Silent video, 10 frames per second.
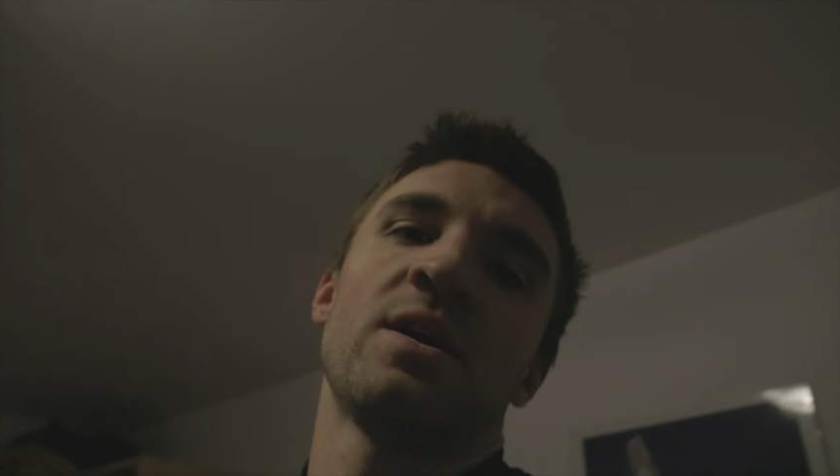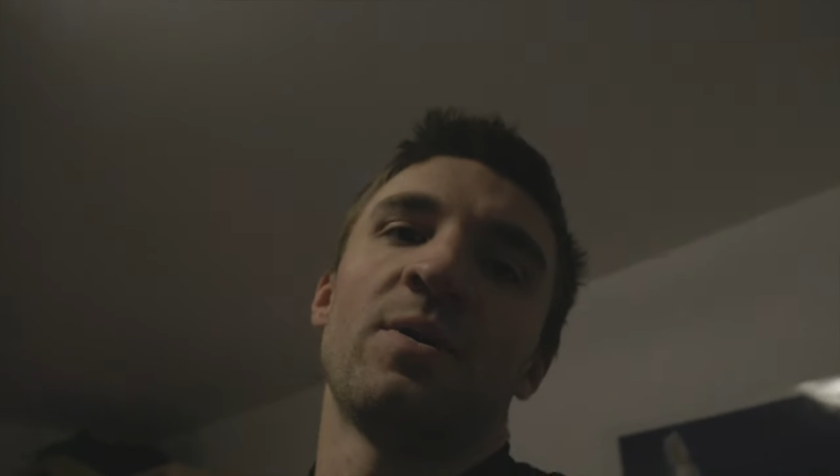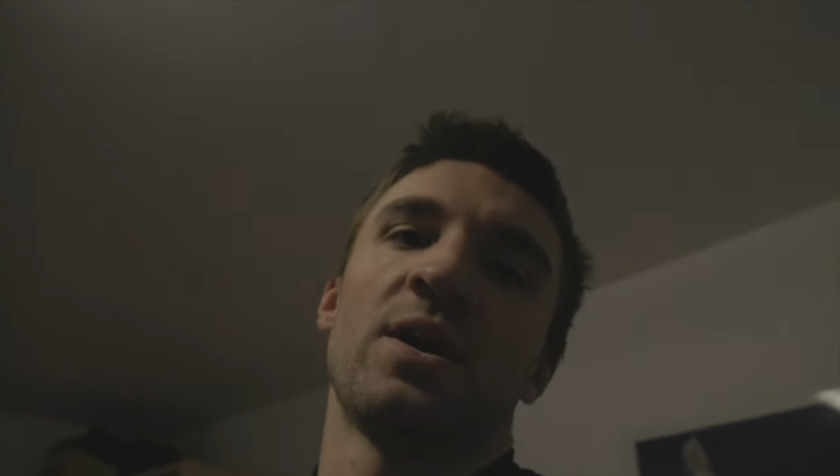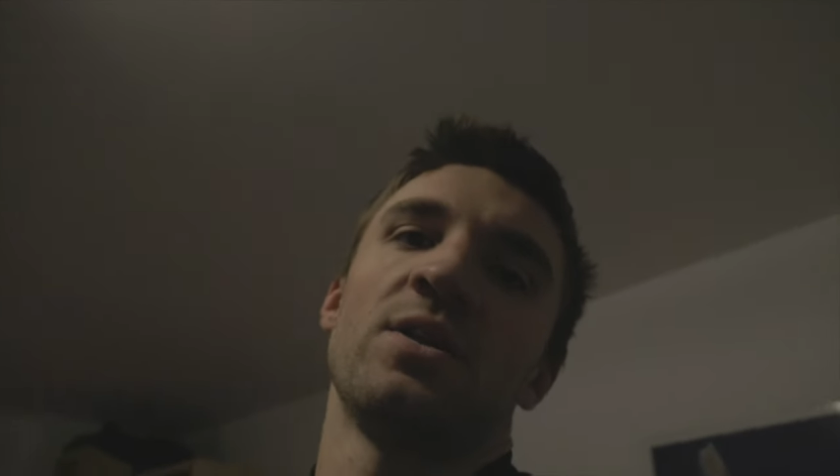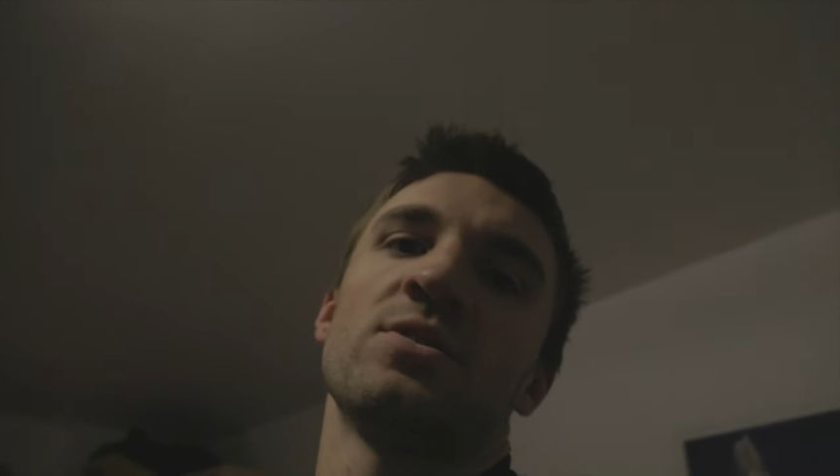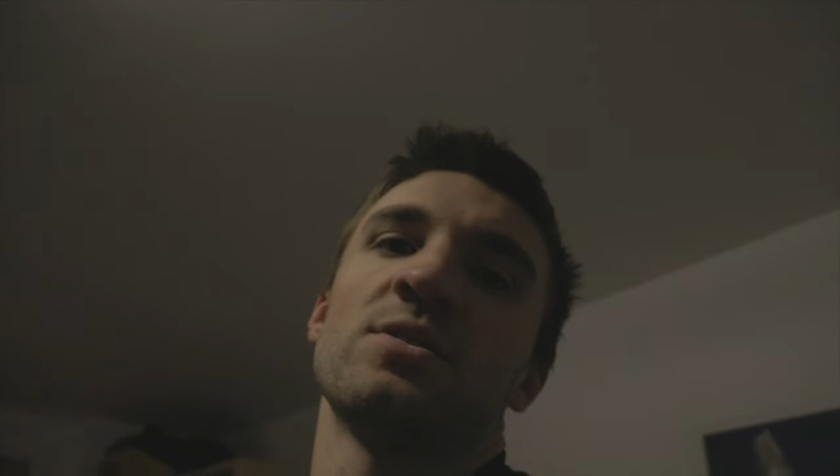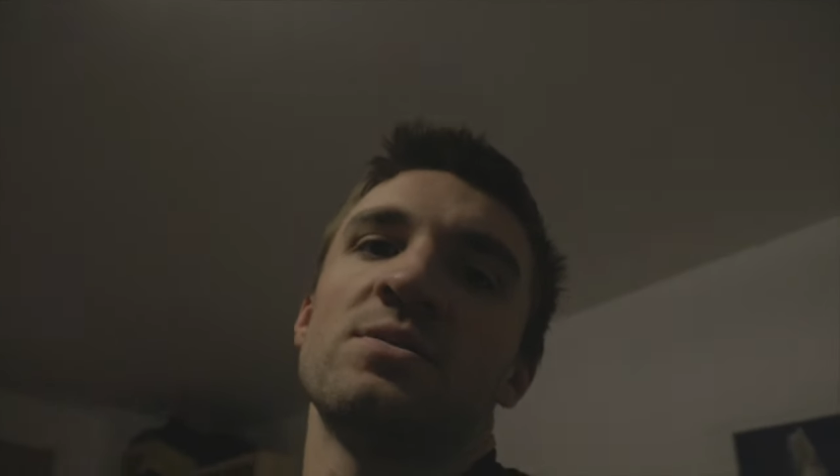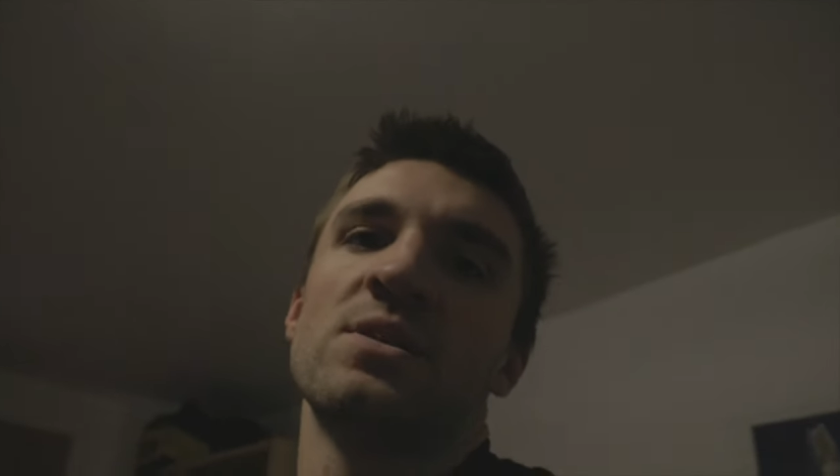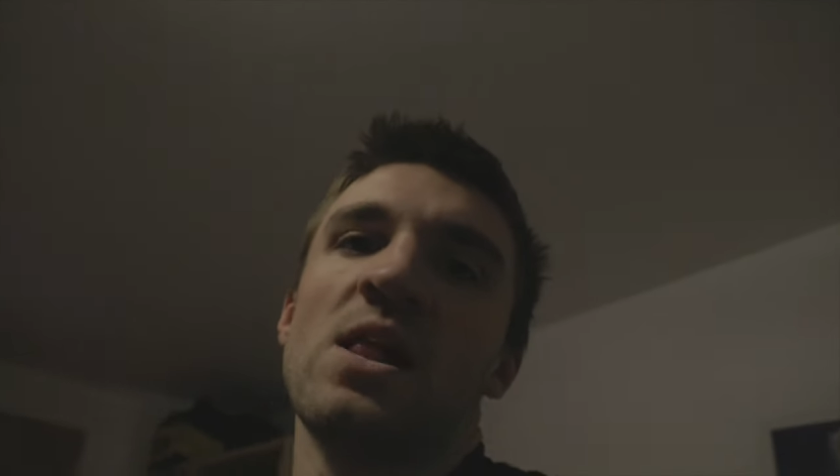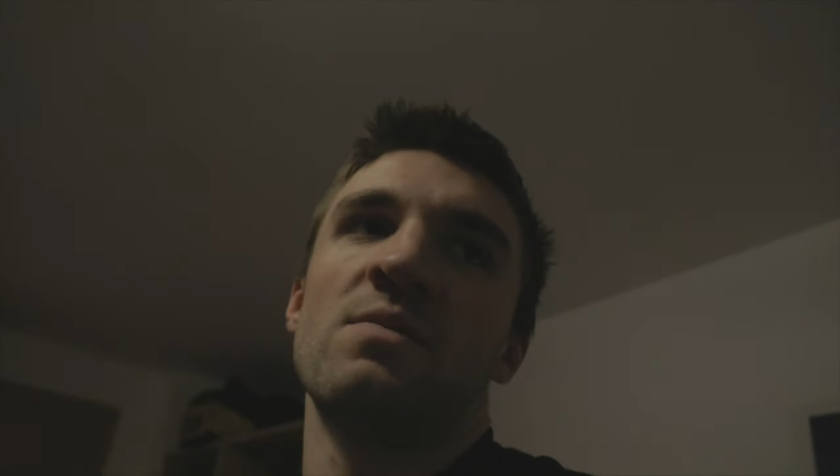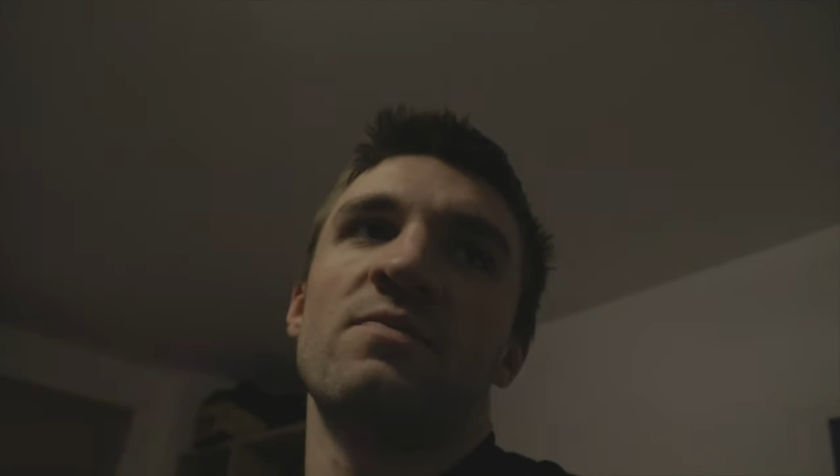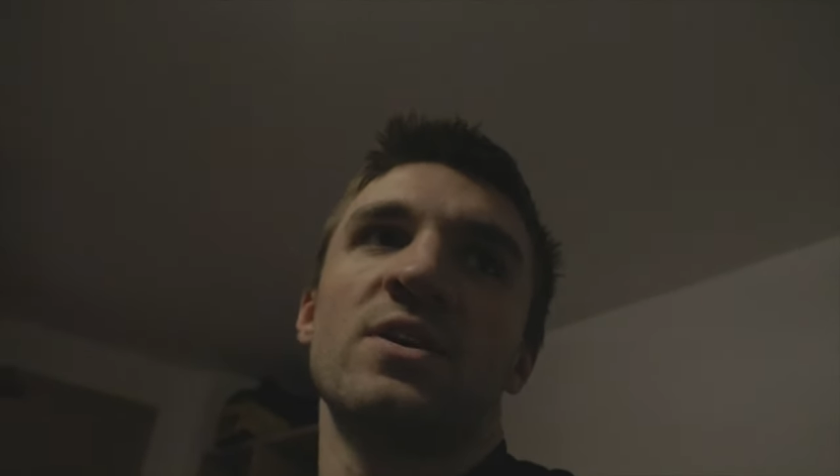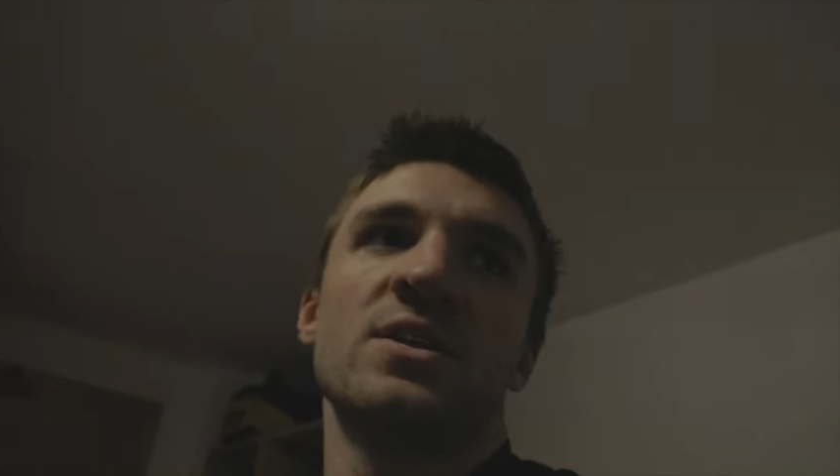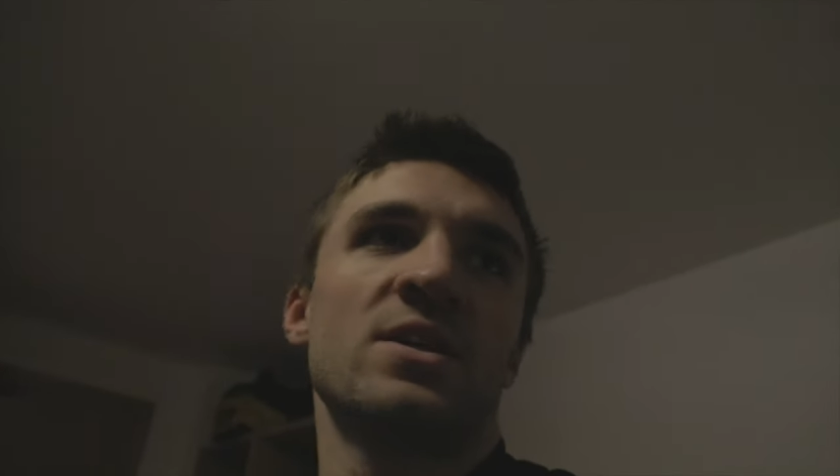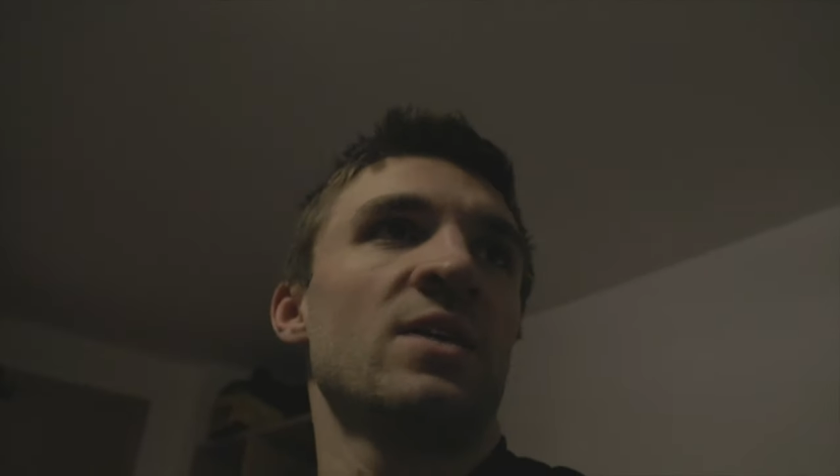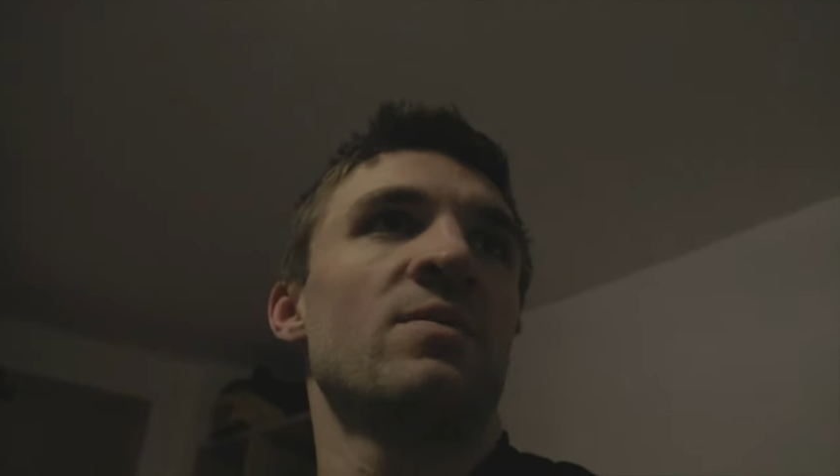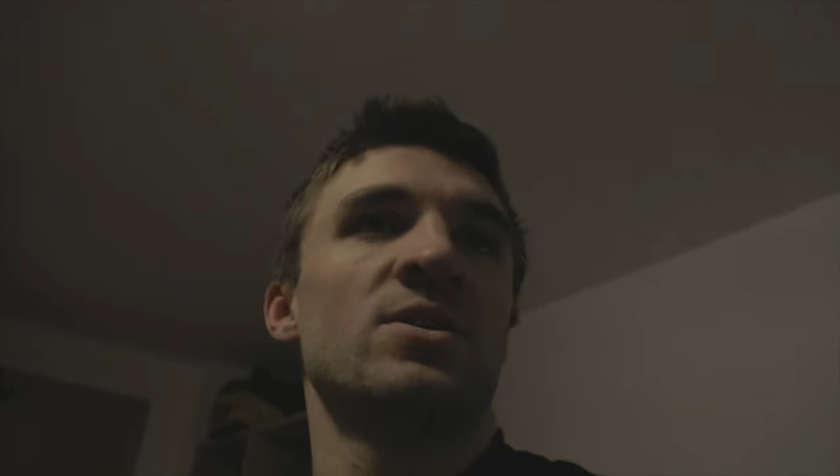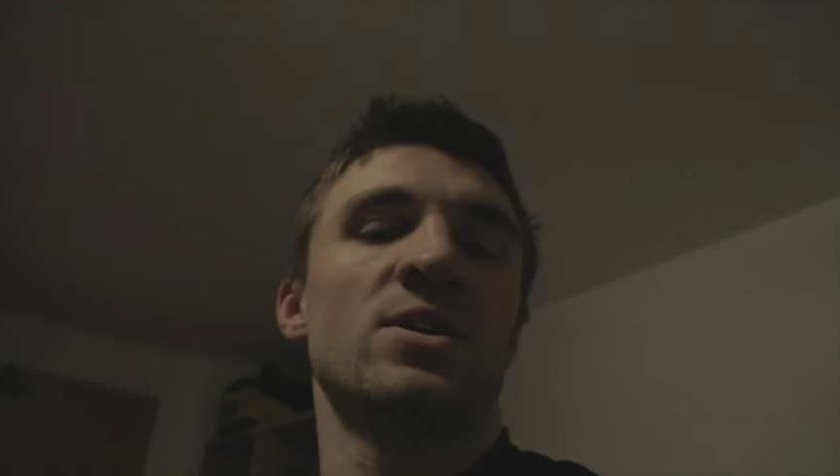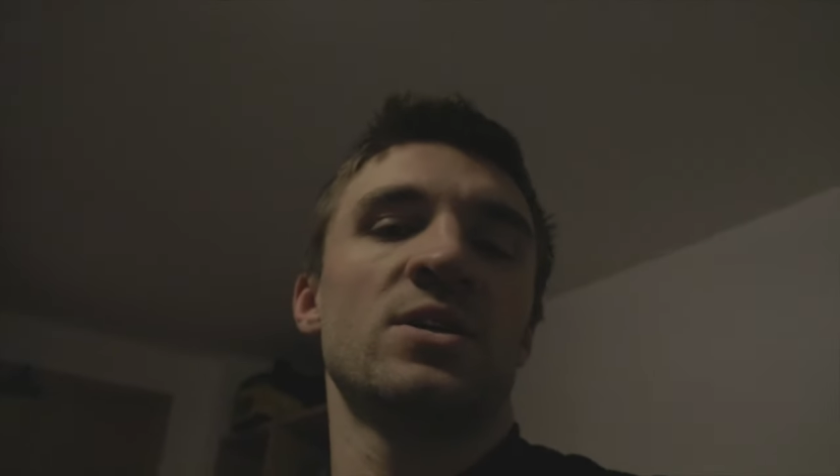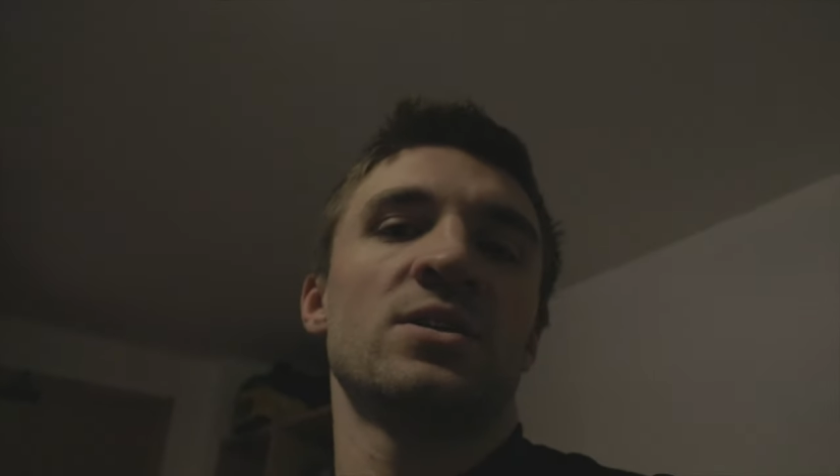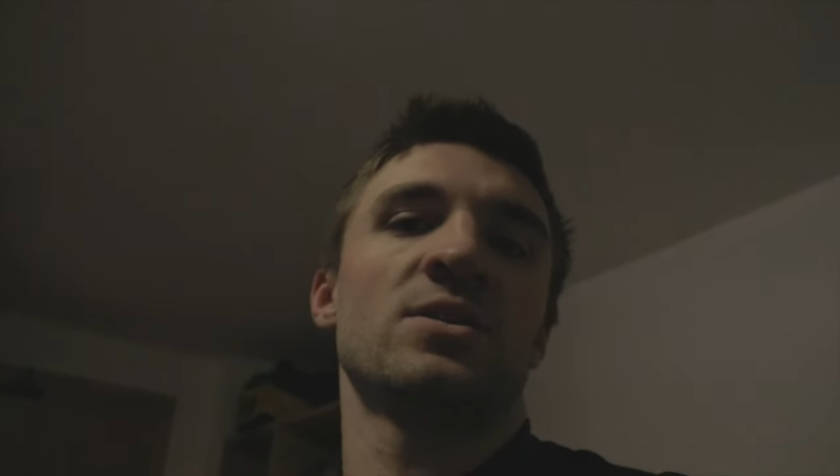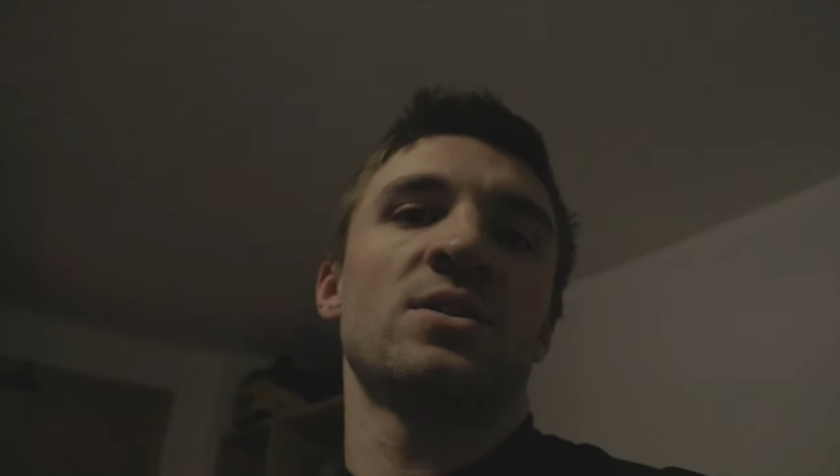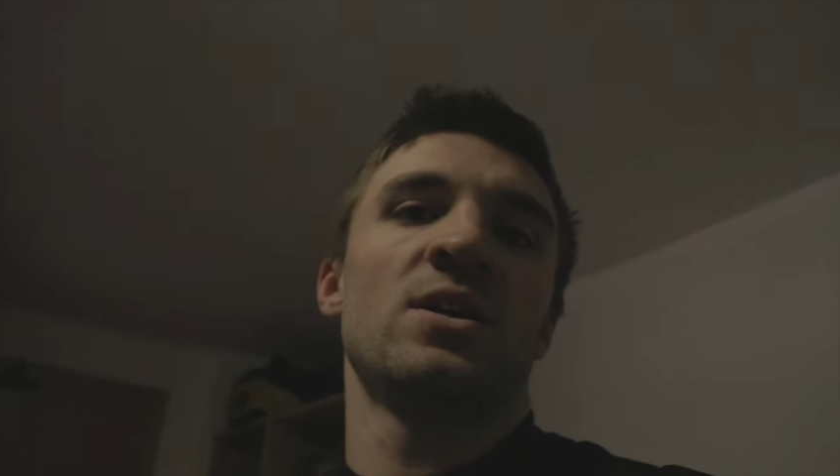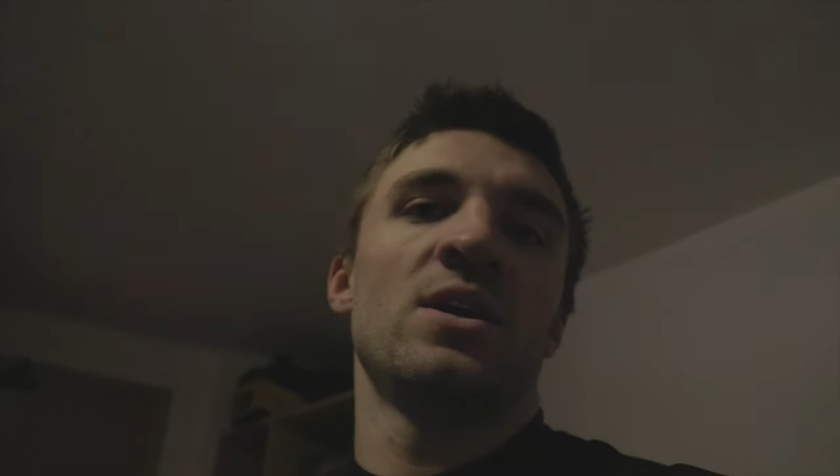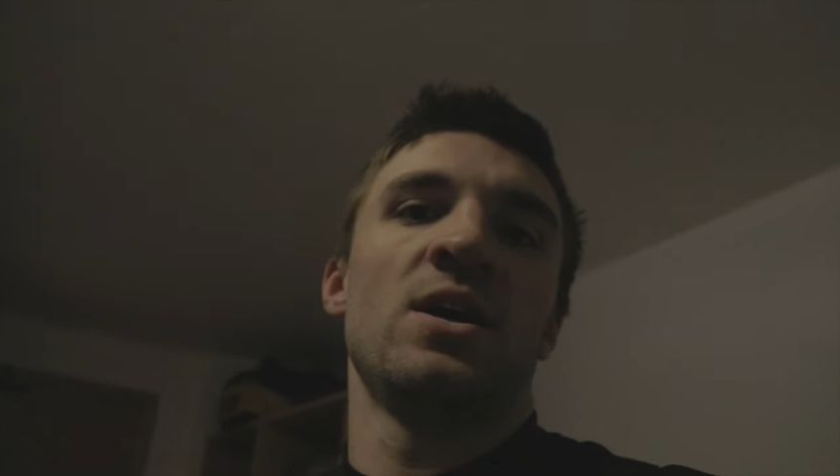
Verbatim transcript: and we're going to do some slalom free skiing which is